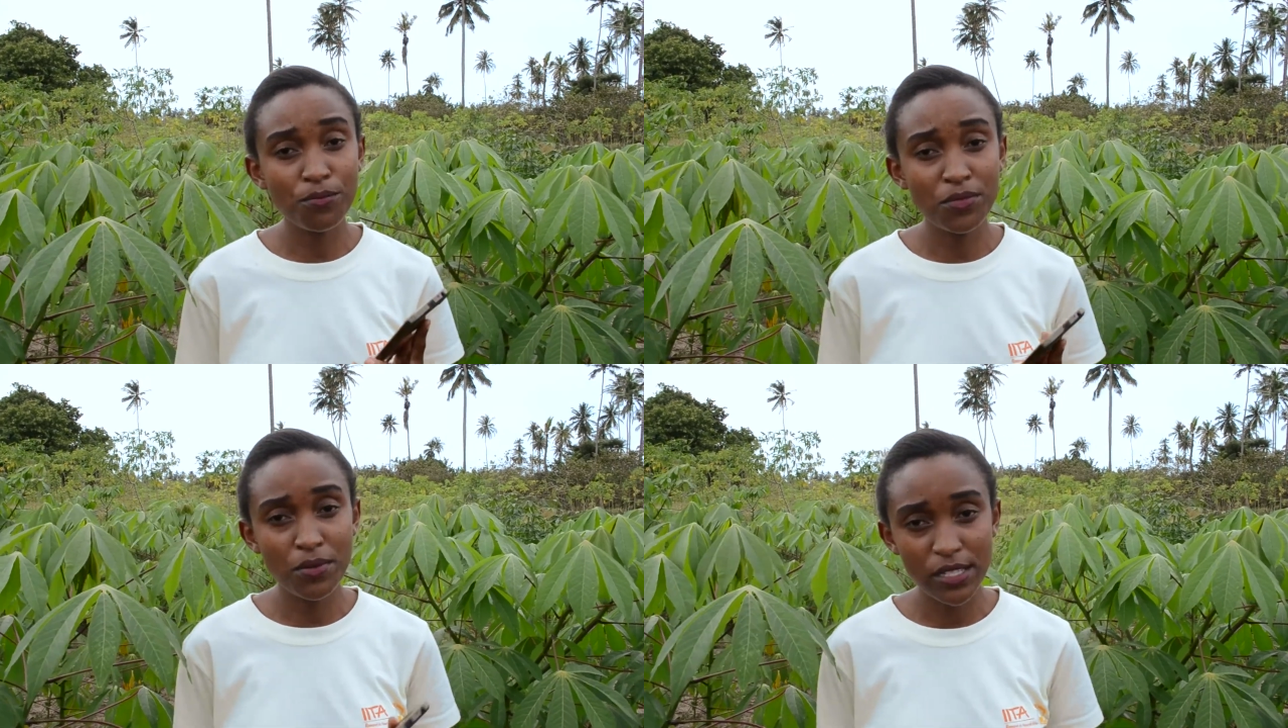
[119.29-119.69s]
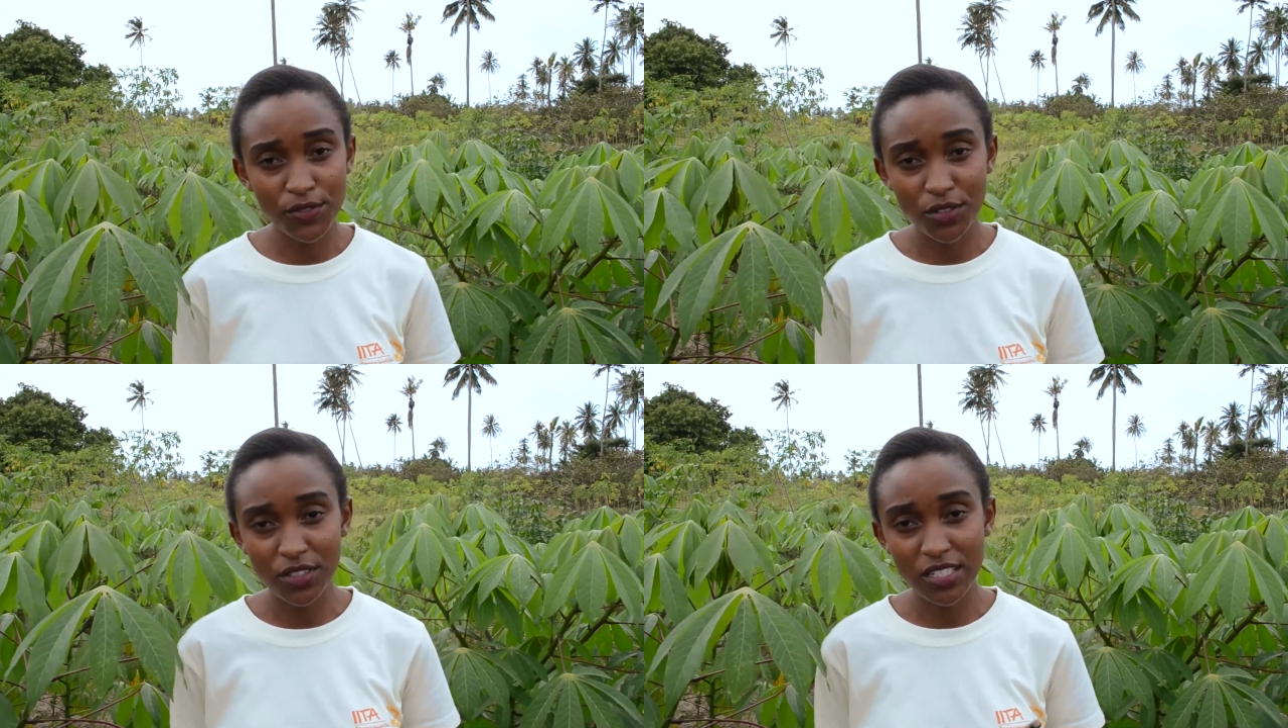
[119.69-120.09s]

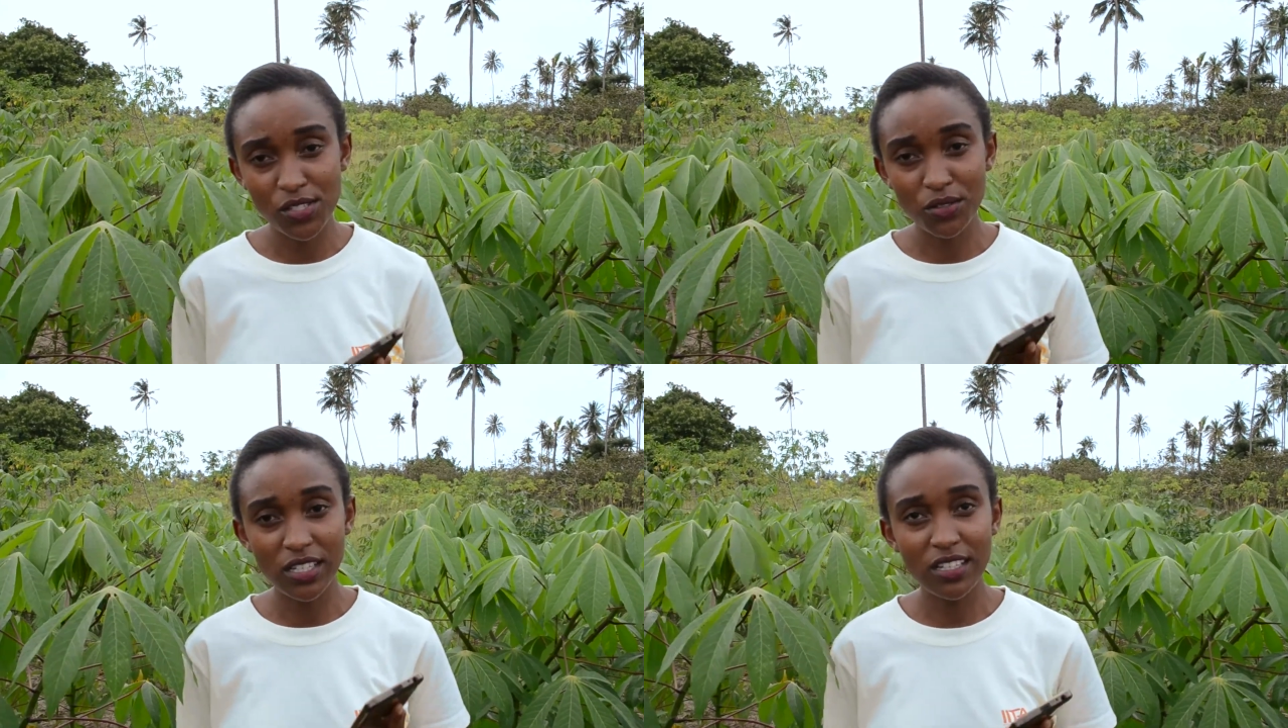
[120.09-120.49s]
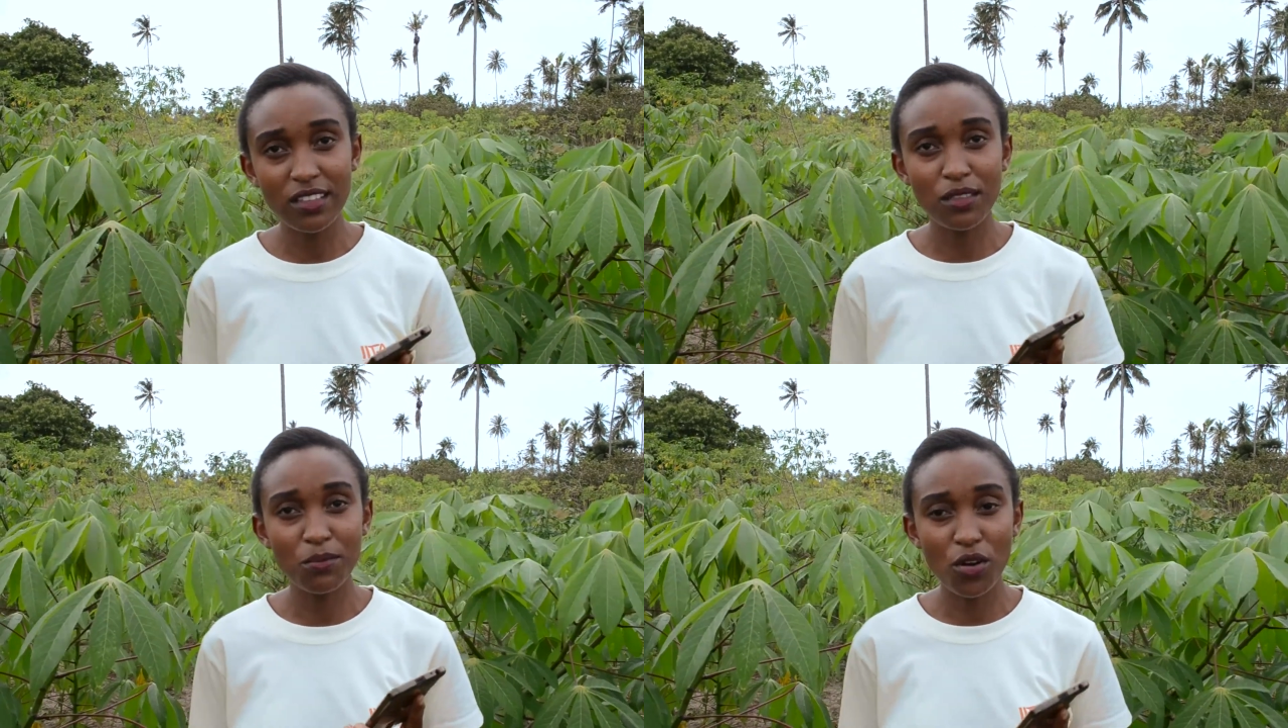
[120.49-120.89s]
smartphone is already
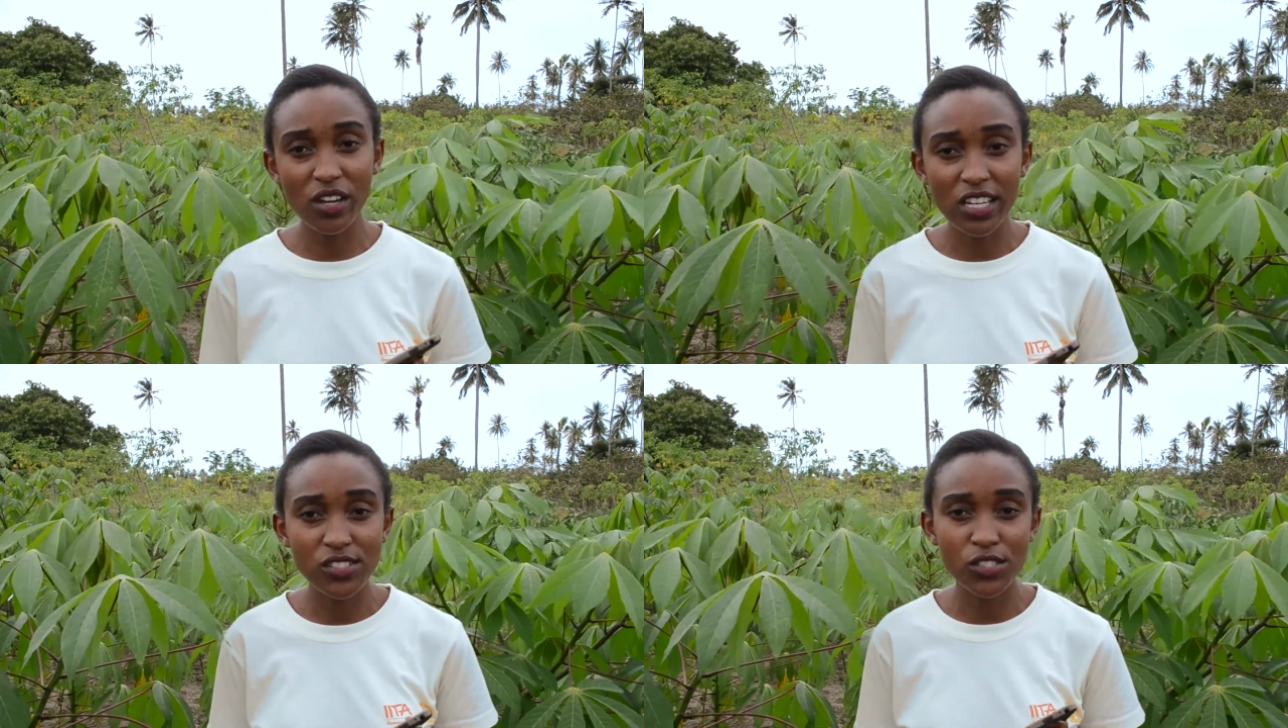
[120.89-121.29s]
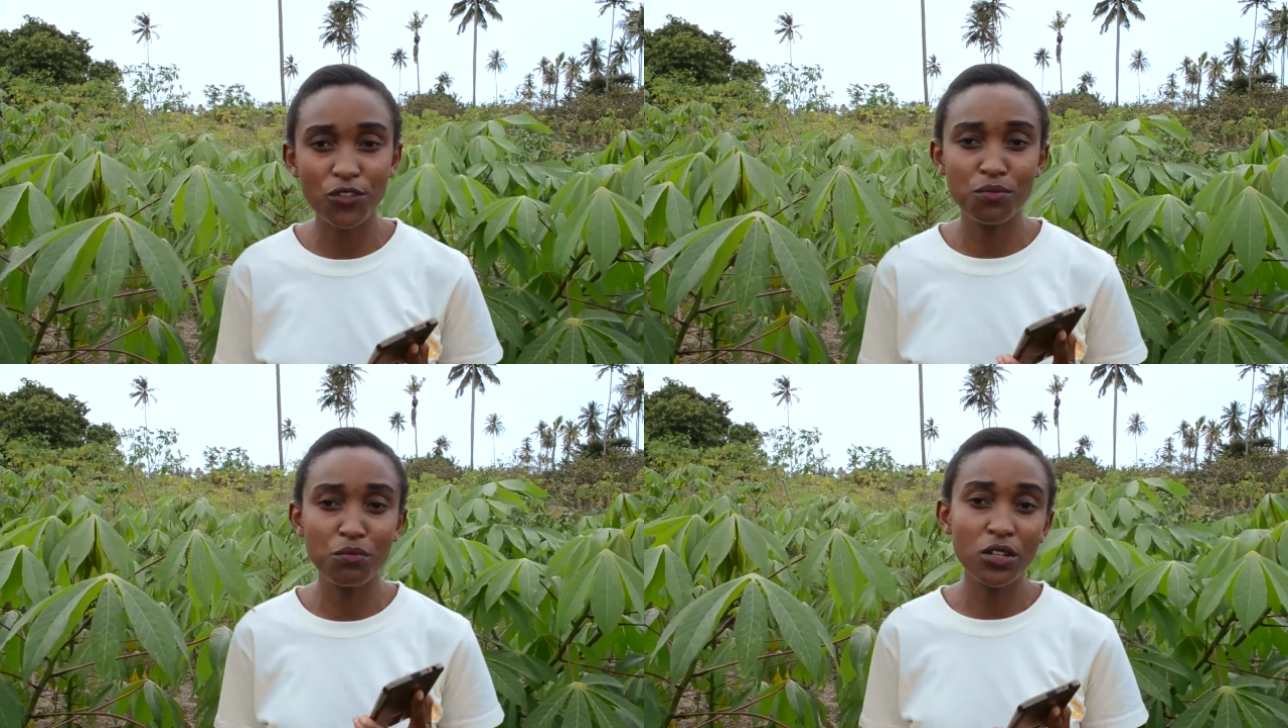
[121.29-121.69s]
in the pockets
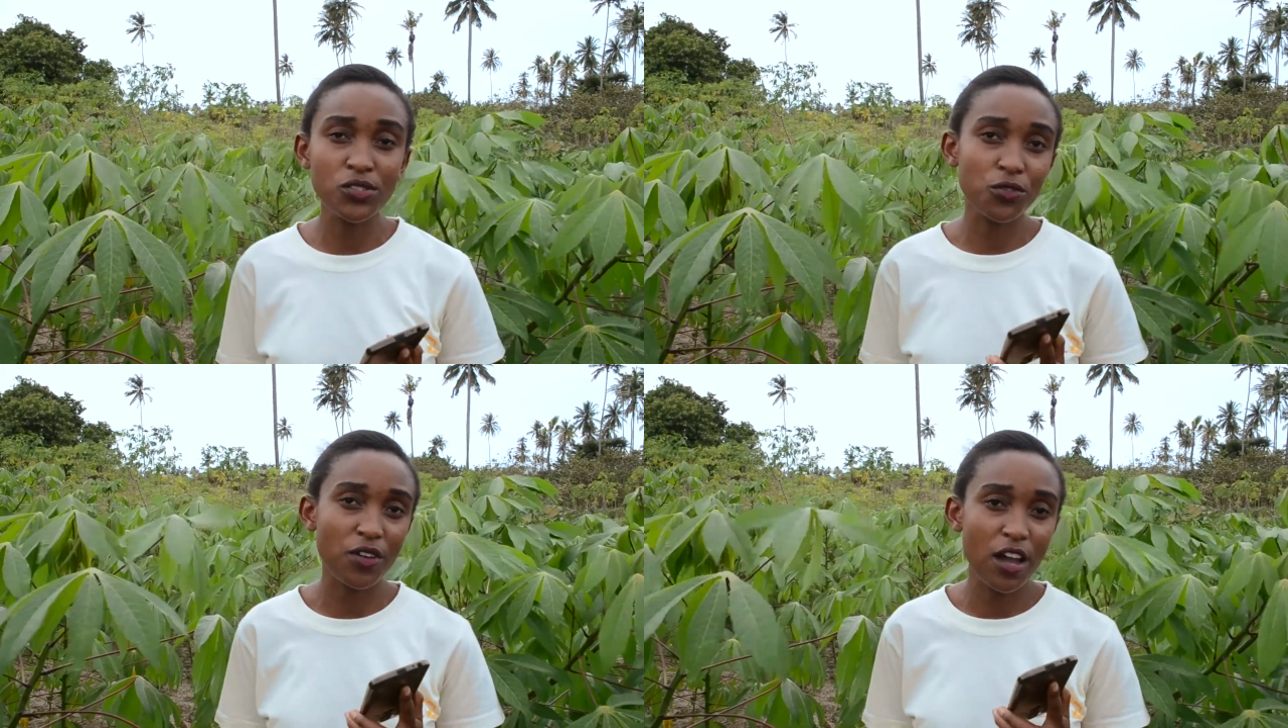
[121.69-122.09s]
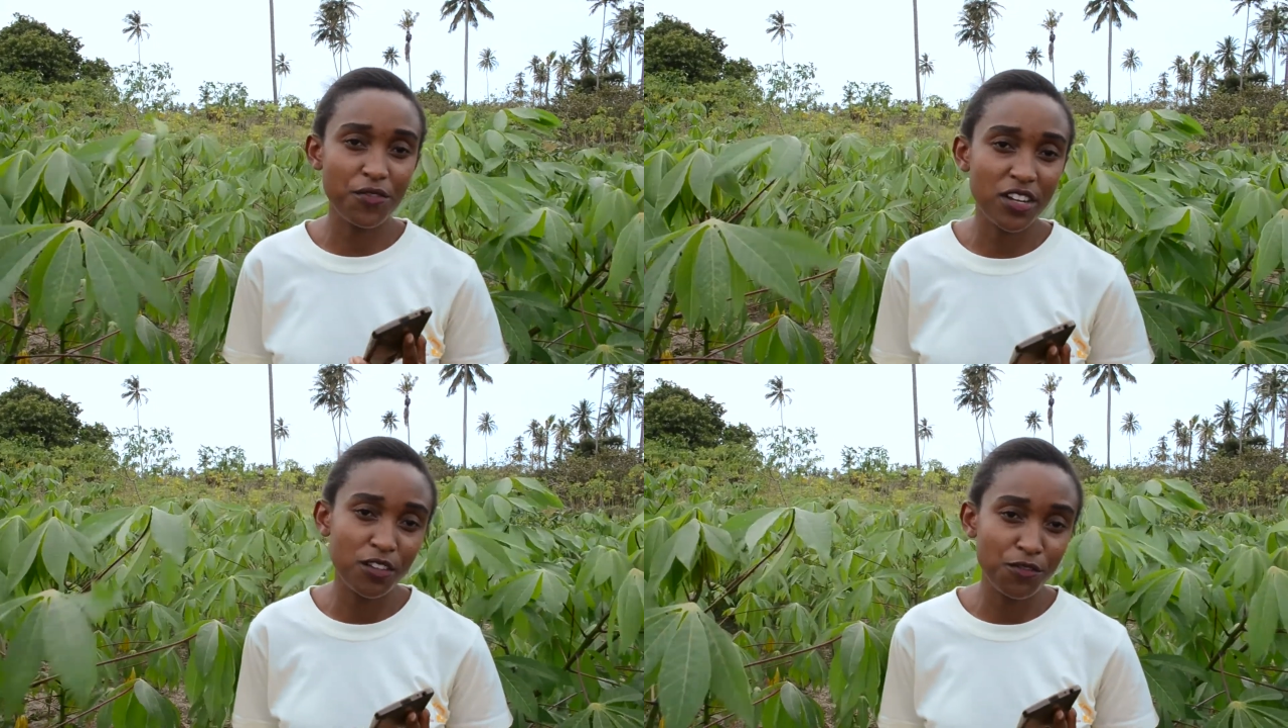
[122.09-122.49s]
of millions of African